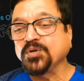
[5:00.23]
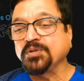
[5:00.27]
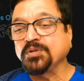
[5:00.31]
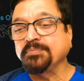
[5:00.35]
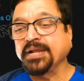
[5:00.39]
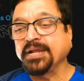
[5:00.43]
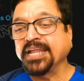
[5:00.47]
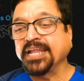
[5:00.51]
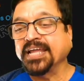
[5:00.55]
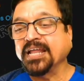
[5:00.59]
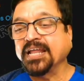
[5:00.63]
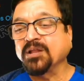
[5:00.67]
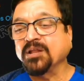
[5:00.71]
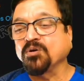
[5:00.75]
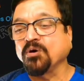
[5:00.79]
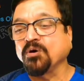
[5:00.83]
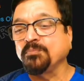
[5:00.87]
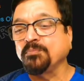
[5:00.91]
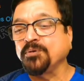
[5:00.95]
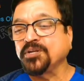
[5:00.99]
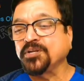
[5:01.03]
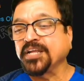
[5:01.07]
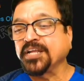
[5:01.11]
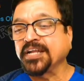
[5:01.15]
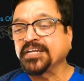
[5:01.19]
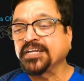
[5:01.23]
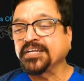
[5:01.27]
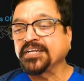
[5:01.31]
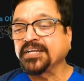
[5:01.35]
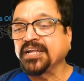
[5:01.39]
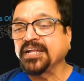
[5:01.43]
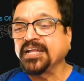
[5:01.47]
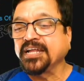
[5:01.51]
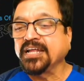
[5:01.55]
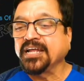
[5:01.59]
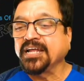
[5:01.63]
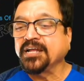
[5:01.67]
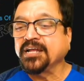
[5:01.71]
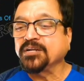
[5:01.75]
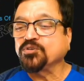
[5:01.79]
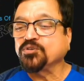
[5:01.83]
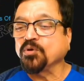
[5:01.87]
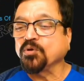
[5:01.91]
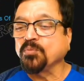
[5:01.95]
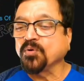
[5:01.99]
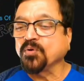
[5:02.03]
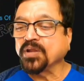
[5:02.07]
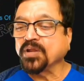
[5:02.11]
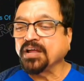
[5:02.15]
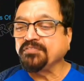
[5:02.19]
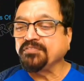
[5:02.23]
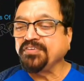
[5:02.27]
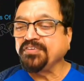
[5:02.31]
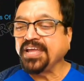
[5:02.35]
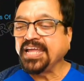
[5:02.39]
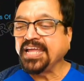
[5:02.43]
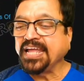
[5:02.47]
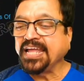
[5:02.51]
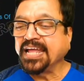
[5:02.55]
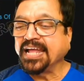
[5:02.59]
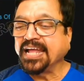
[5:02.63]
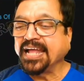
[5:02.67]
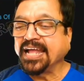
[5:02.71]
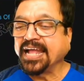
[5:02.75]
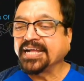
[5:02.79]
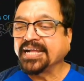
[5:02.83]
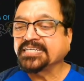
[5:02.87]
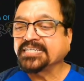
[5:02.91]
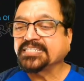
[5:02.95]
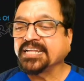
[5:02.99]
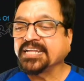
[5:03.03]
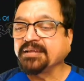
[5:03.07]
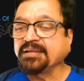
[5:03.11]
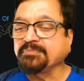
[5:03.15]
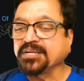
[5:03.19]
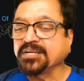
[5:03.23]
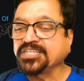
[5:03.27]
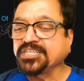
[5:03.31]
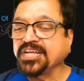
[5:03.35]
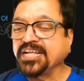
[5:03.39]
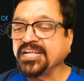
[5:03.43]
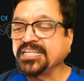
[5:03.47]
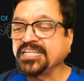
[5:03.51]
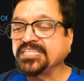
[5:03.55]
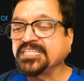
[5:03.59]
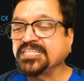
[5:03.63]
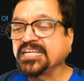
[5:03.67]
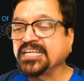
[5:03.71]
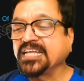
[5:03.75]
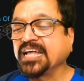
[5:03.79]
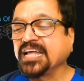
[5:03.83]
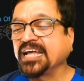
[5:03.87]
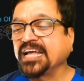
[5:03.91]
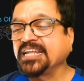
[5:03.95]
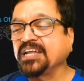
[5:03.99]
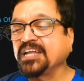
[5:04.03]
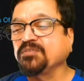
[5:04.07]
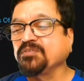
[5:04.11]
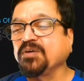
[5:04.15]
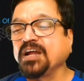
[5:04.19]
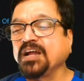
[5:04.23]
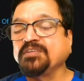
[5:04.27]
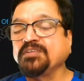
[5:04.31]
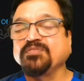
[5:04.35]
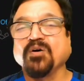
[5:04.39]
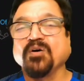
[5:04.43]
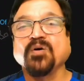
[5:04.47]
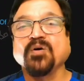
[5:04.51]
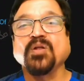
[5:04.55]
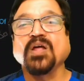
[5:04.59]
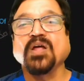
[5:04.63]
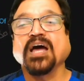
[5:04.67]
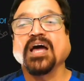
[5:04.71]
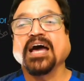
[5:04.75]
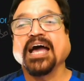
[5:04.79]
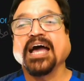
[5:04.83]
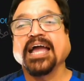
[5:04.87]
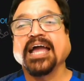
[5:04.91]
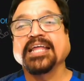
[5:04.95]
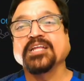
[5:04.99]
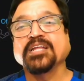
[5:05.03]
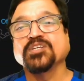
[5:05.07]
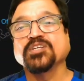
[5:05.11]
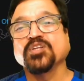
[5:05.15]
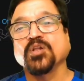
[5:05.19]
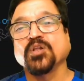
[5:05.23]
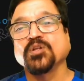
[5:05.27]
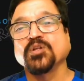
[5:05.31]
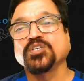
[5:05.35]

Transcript: they are always used. Which one? Rotating anode. Are always used medical computed